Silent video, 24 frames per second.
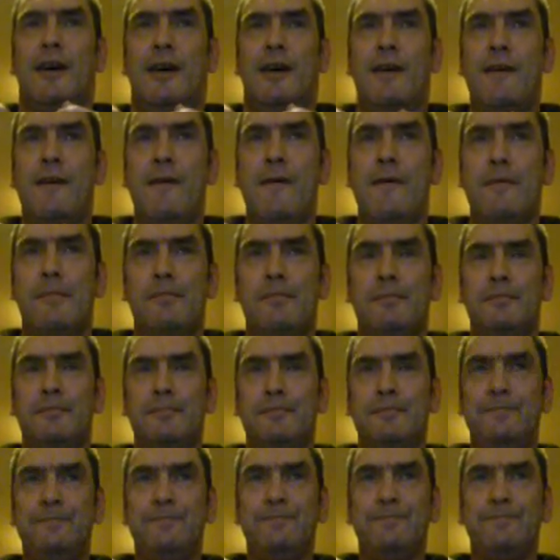Um,
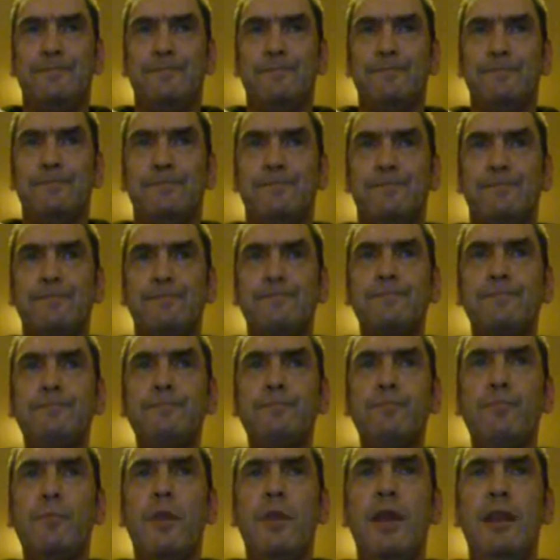
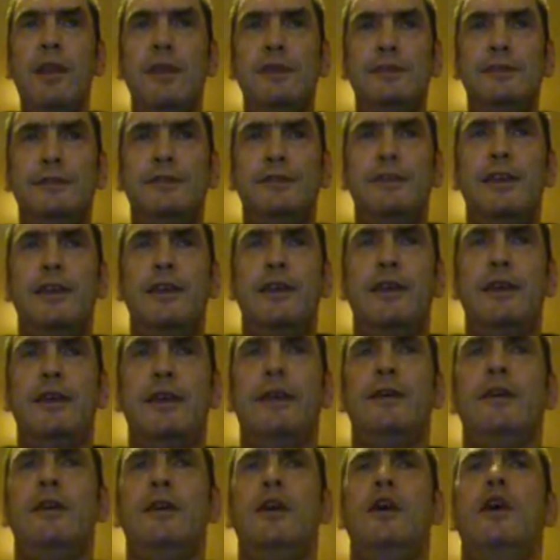let's see.
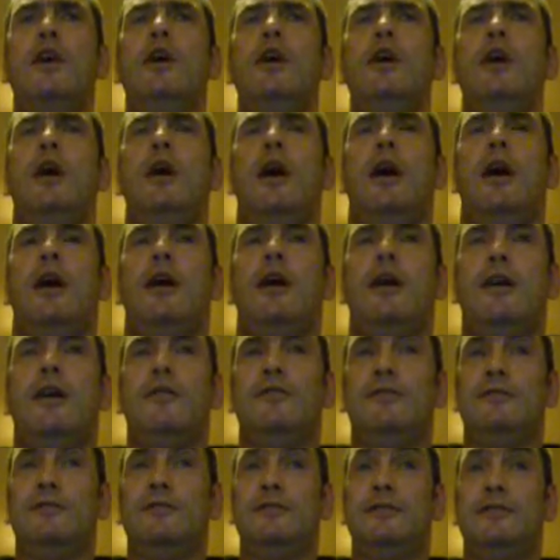Oh,
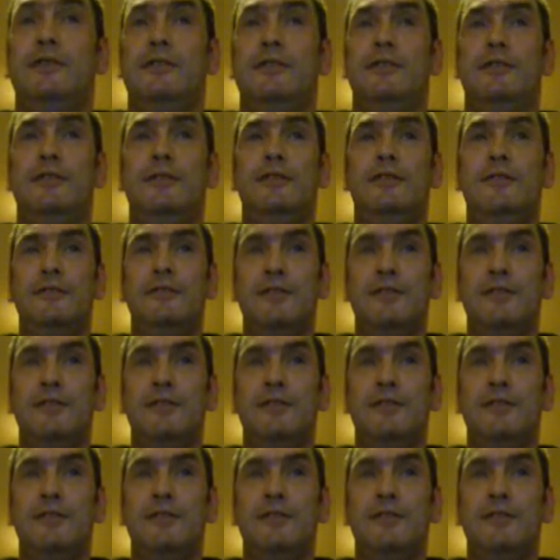will say that.